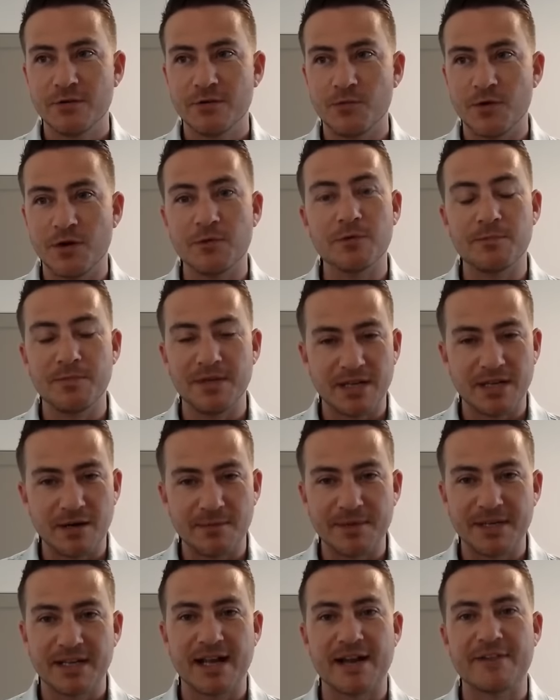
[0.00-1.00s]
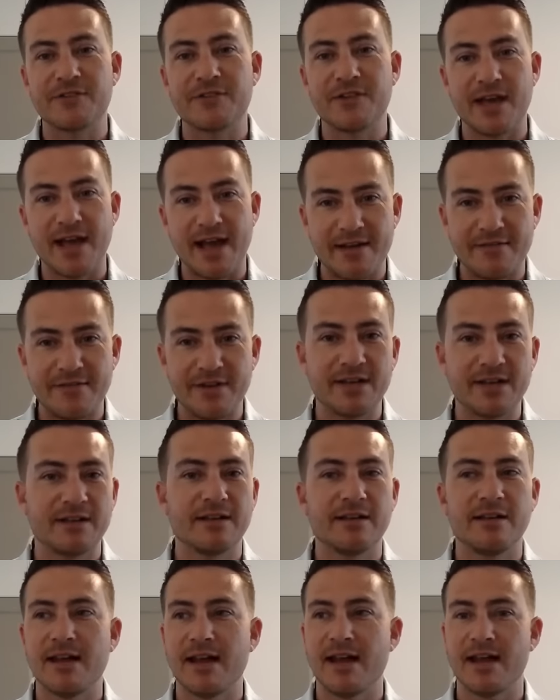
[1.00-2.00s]
what would be coming after the
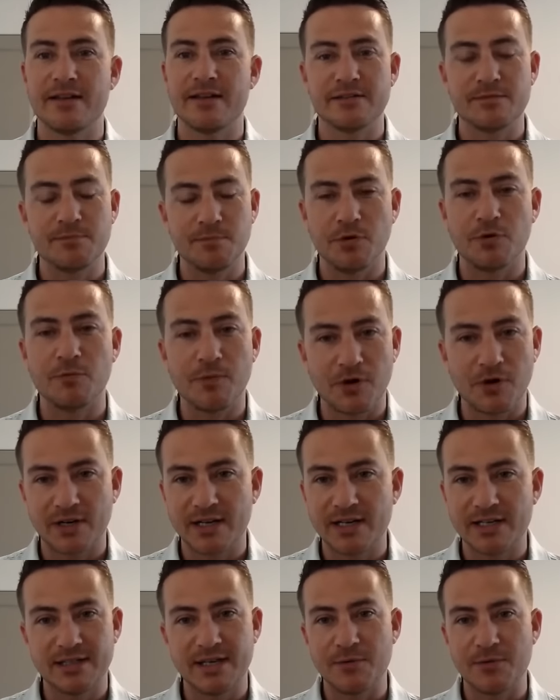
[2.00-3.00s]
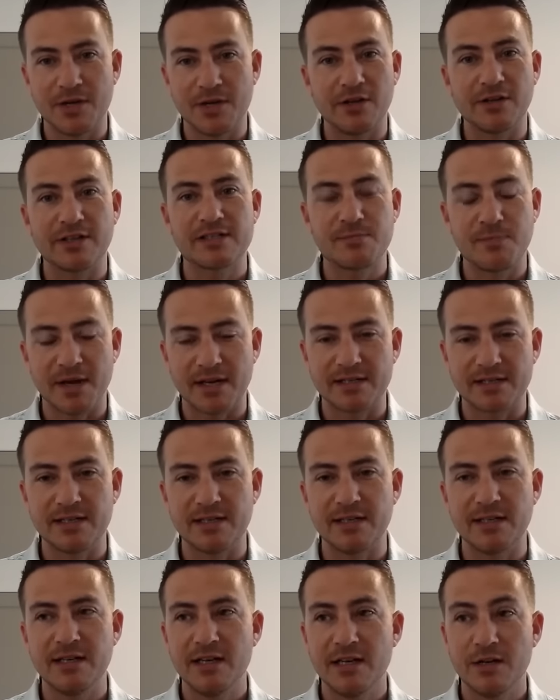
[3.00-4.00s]
halving and this bull market that we all
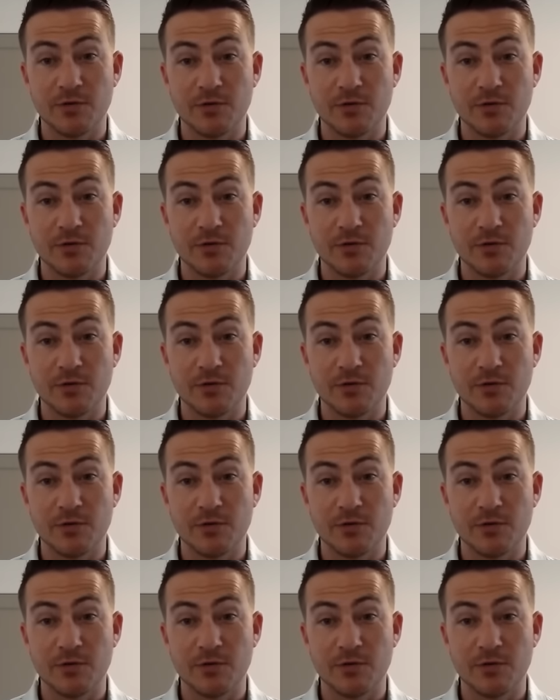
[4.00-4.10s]
expected,